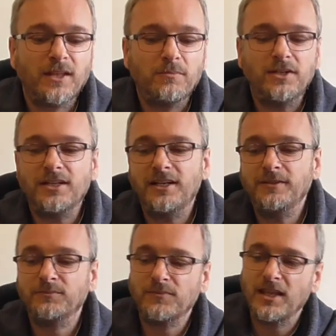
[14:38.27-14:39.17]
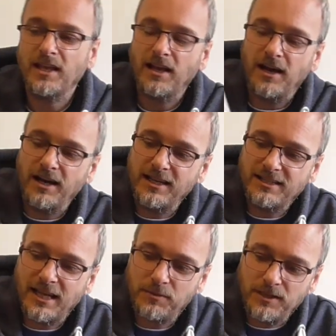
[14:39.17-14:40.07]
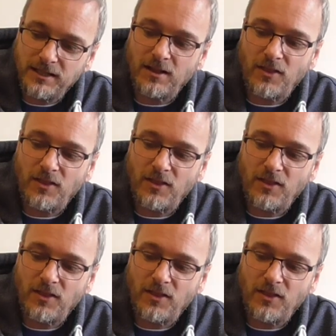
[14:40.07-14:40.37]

But no, I is happy.